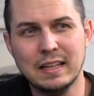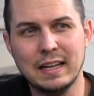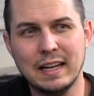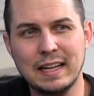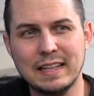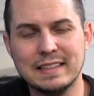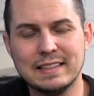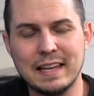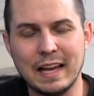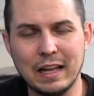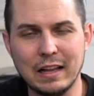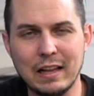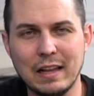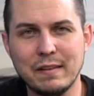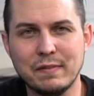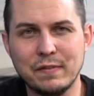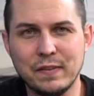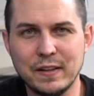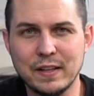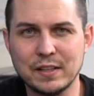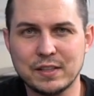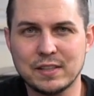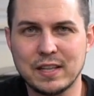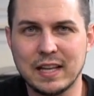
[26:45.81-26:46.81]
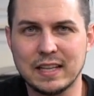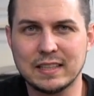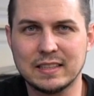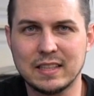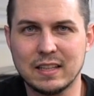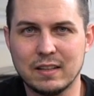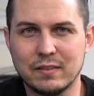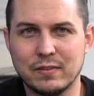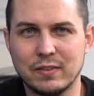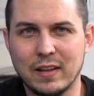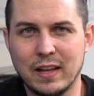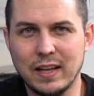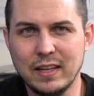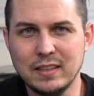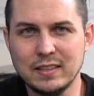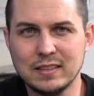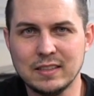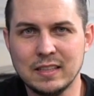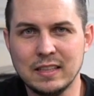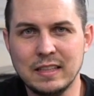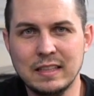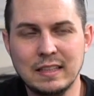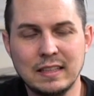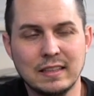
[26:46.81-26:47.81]
until I finish that set of
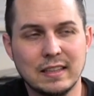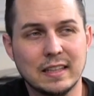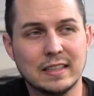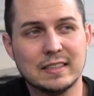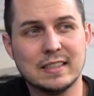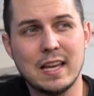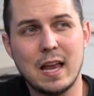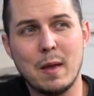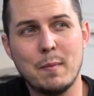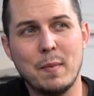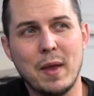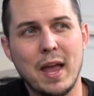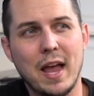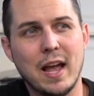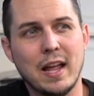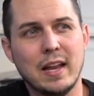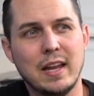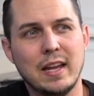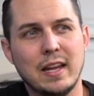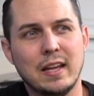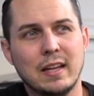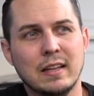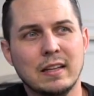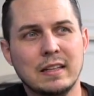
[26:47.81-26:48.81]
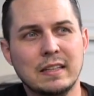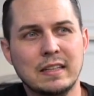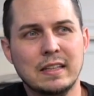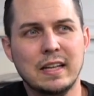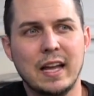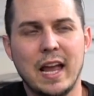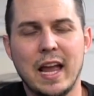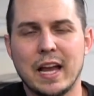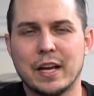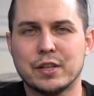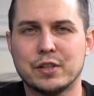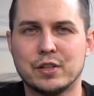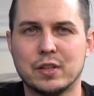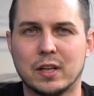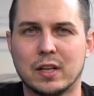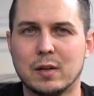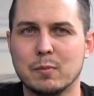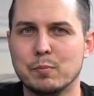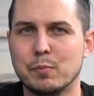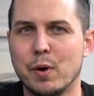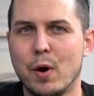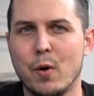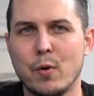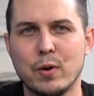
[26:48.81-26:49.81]
lights, let's say I'm adding extra
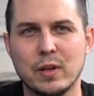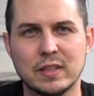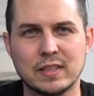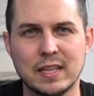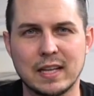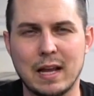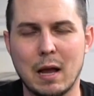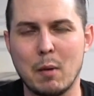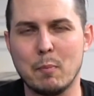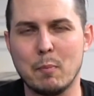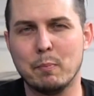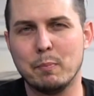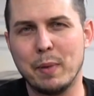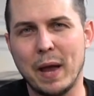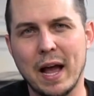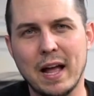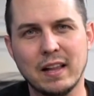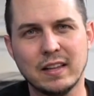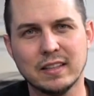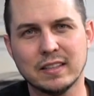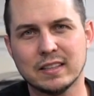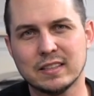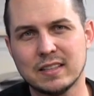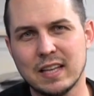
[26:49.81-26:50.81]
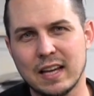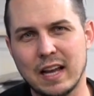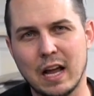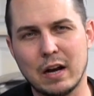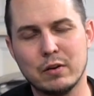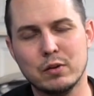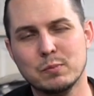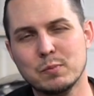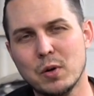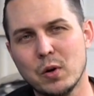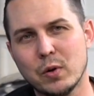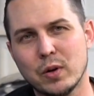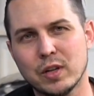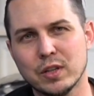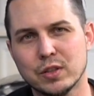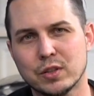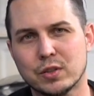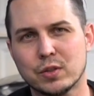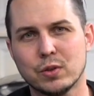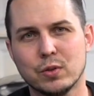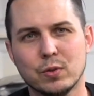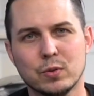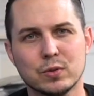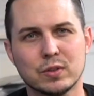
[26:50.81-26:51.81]
components. I got ballasts, I got remote
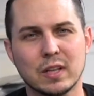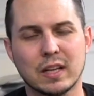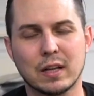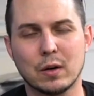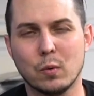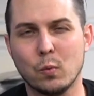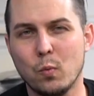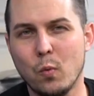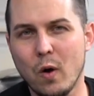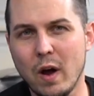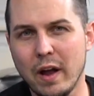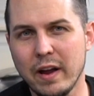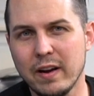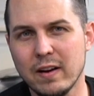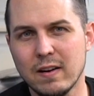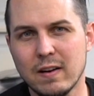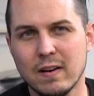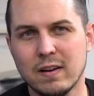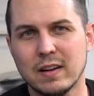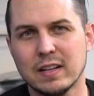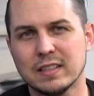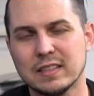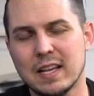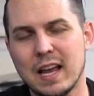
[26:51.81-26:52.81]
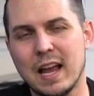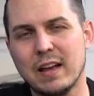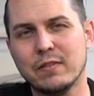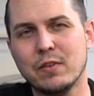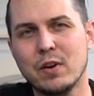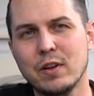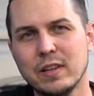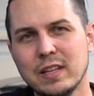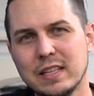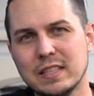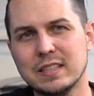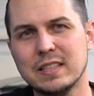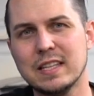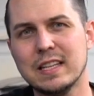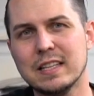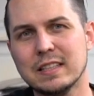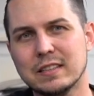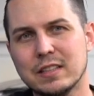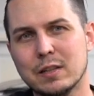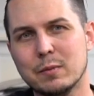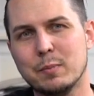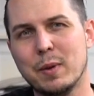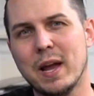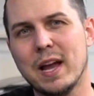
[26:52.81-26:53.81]
controls, I got a wire harness. I have all these things
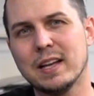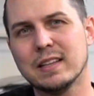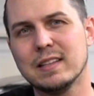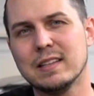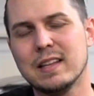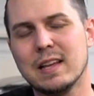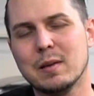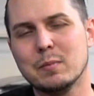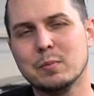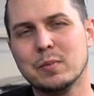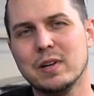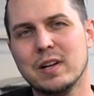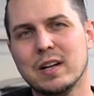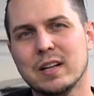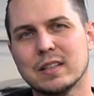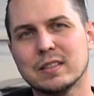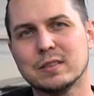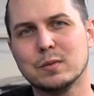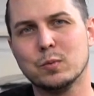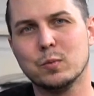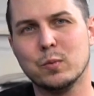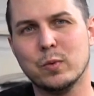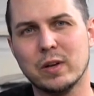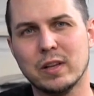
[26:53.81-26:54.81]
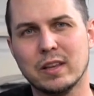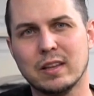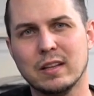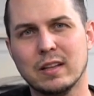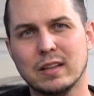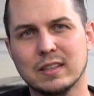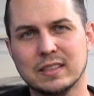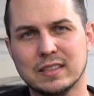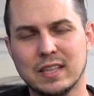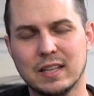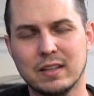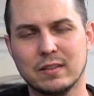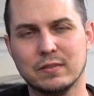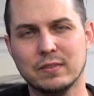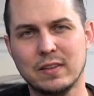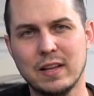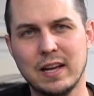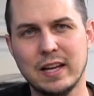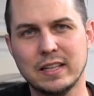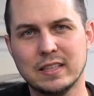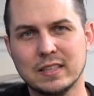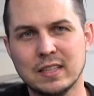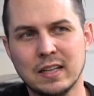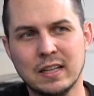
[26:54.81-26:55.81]
that are packed in that box with a set of
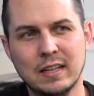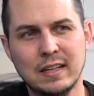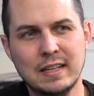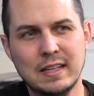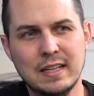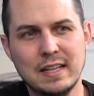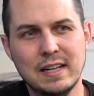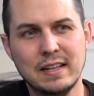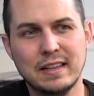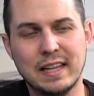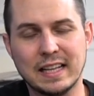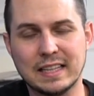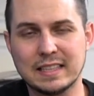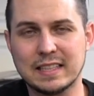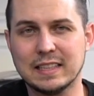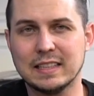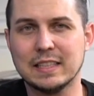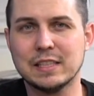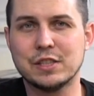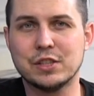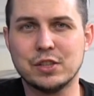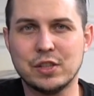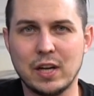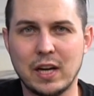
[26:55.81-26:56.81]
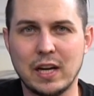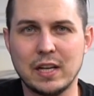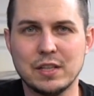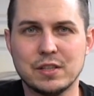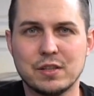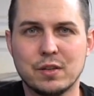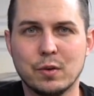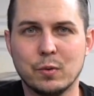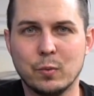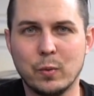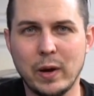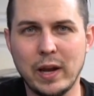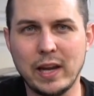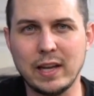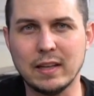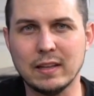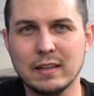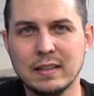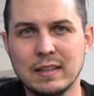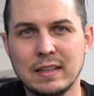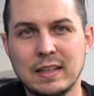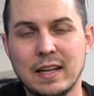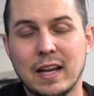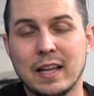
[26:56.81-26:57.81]
lights. That's going to change the weight.
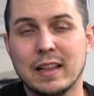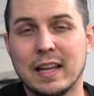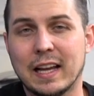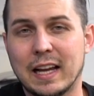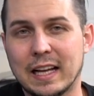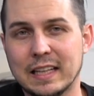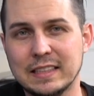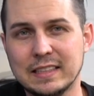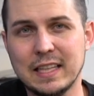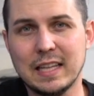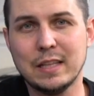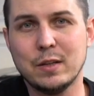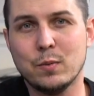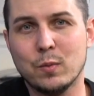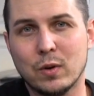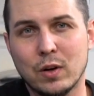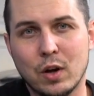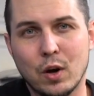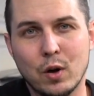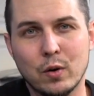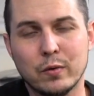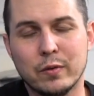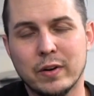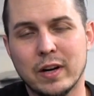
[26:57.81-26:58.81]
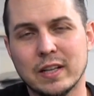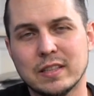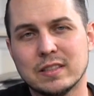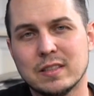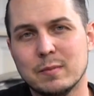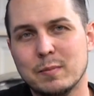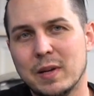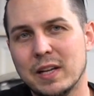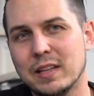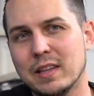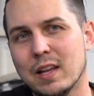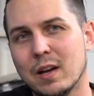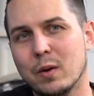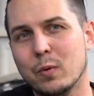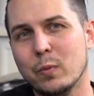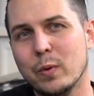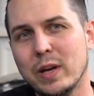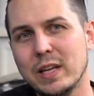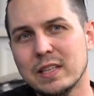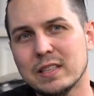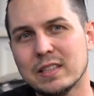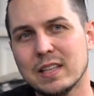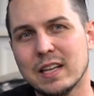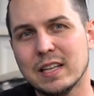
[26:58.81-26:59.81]
And like I said, you want to overestimate that
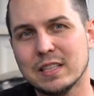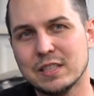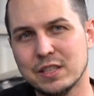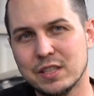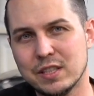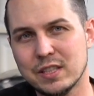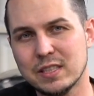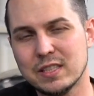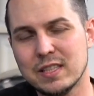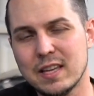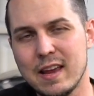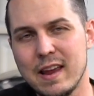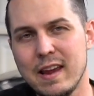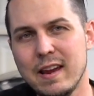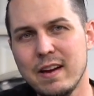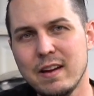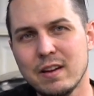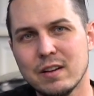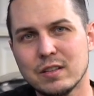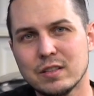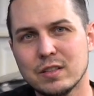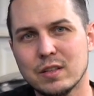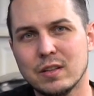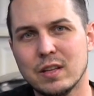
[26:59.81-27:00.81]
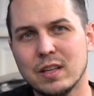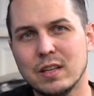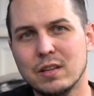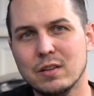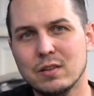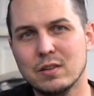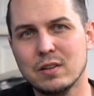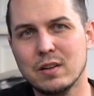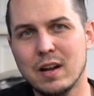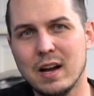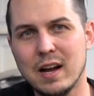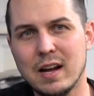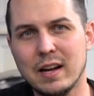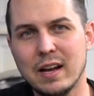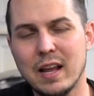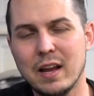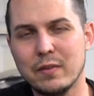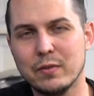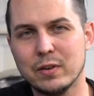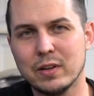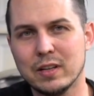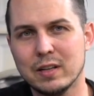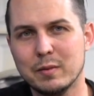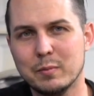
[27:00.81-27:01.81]
weight size just a hair so that you're not
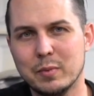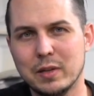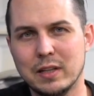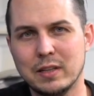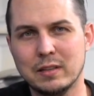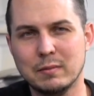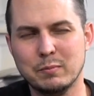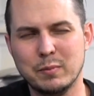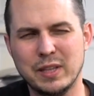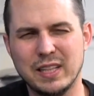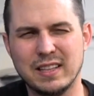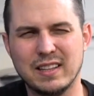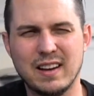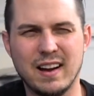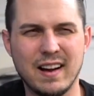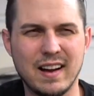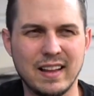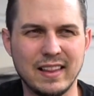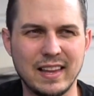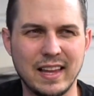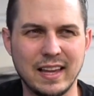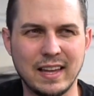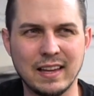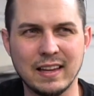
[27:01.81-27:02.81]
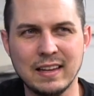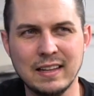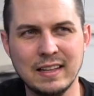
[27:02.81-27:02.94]
ever going to be caught like